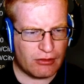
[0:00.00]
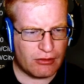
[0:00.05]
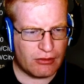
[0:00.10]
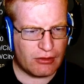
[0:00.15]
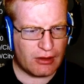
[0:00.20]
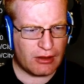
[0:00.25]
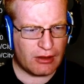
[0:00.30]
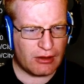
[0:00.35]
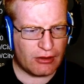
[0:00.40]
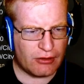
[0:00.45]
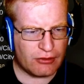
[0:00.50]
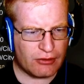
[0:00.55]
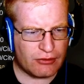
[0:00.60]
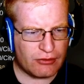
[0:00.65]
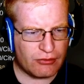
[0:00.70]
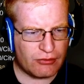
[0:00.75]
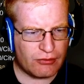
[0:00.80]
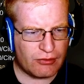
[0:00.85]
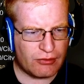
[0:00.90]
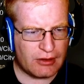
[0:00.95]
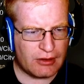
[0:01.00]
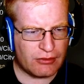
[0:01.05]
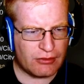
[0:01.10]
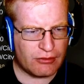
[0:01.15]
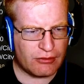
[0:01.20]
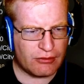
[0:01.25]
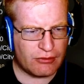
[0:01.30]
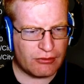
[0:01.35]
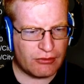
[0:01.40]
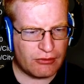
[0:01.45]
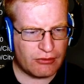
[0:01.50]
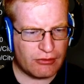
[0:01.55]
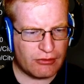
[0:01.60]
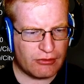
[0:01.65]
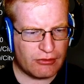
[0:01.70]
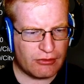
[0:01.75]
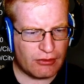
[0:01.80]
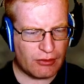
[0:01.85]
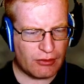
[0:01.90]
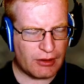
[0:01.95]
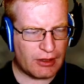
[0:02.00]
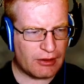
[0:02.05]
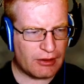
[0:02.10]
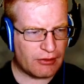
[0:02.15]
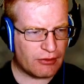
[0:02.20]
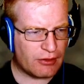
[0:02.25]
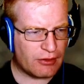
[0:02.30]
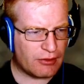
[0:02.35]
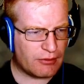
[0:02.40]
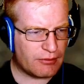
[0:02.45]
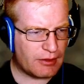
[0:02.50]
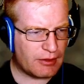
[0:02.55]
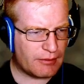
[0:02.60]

They are traders. Oh yeah, yeah.